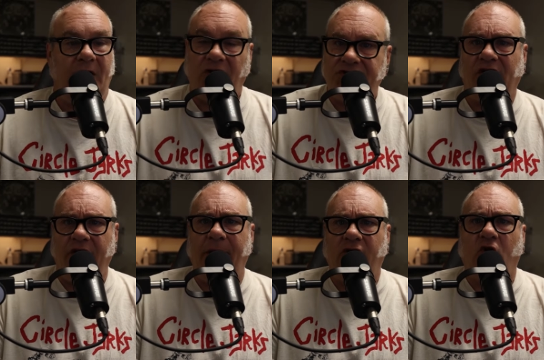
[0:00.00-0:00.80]
Now let's
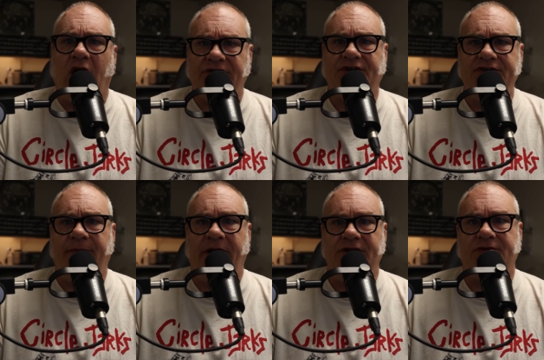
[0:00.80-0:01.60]
talk about cross
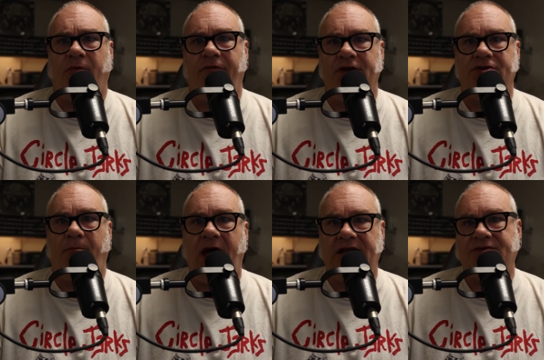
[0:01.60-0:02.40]
contamination
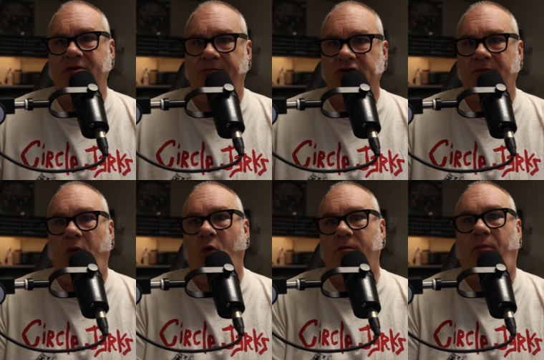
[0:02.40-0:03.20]
prevention, possibly the most
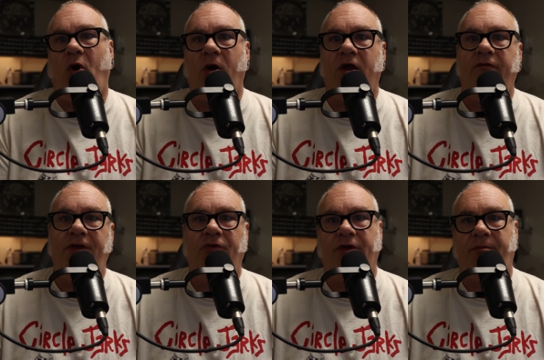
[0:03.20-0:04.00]
important part of
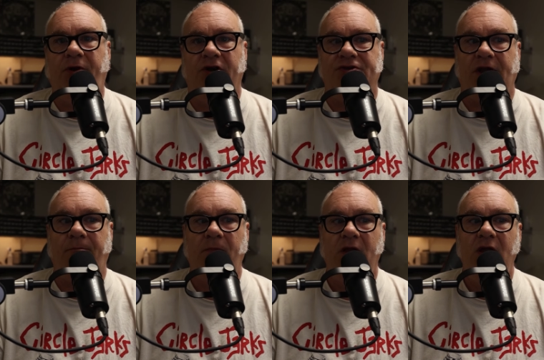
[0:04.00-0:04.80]
healing a piercing.
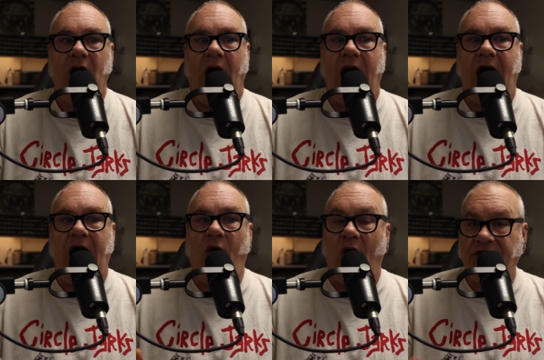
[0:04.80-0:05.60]

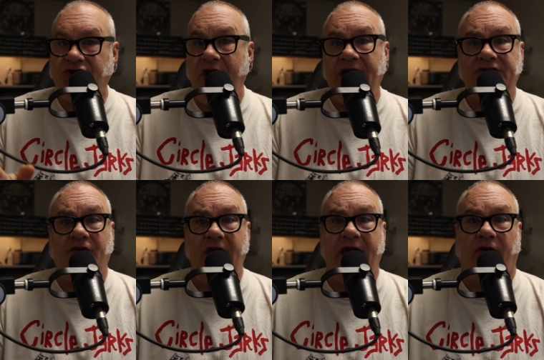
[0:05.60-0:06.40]
Uh, wash your hands
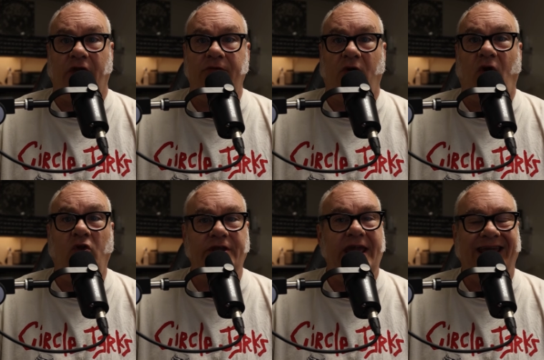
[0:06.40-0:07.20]
before you handle it.
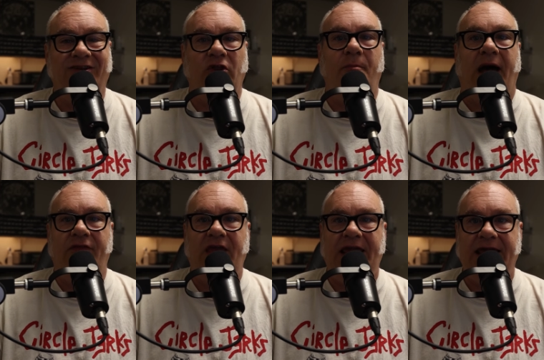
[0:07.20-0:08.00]
Only handle it by
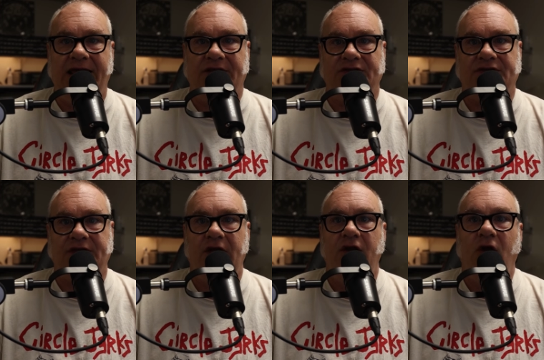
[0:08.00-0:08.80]
the
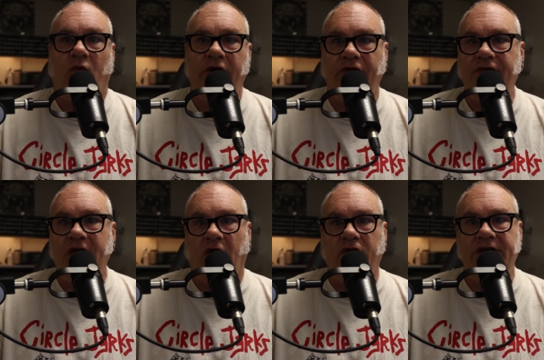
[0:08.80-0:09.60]
ends. Really,
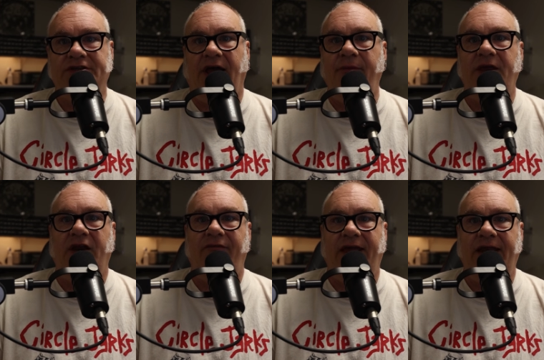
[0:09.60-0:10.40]
the only time you
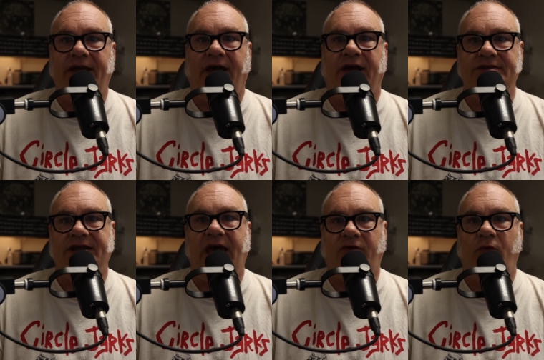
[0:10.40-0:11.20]
need have any
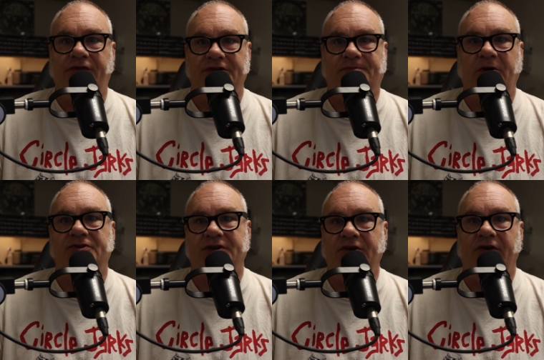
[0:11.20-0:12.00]
contact with this
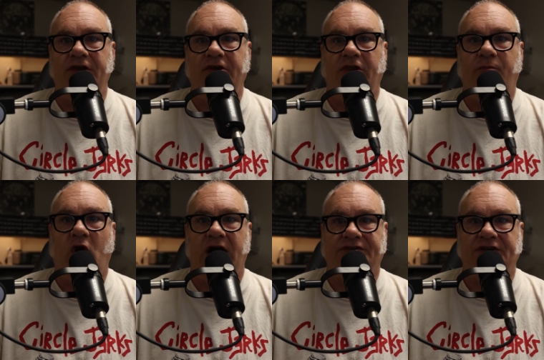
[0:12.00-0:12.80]
piercing during the healing
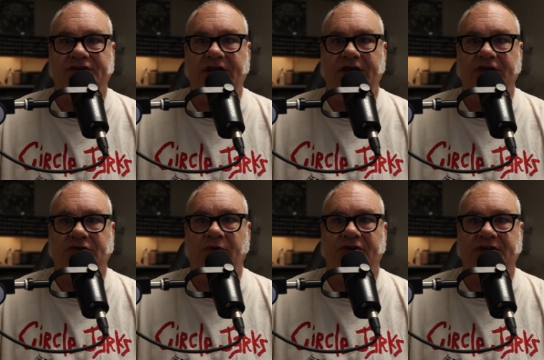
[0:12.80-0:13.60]
process
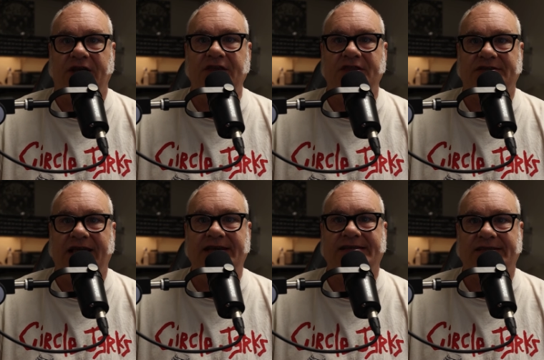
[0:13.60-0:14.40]
is when you're checking the
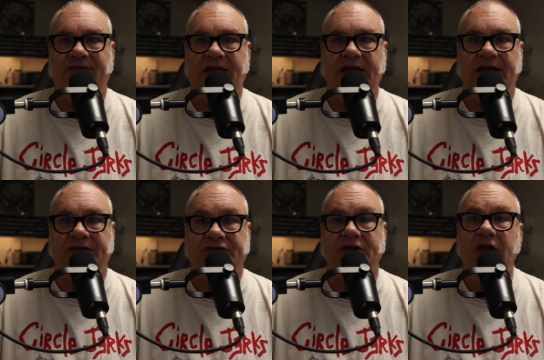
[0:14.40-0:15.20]
tightness of the
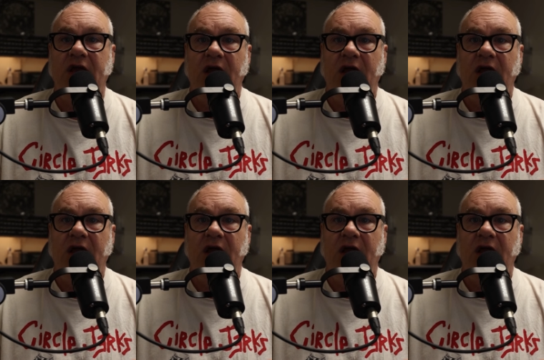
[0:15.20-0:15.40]
ends.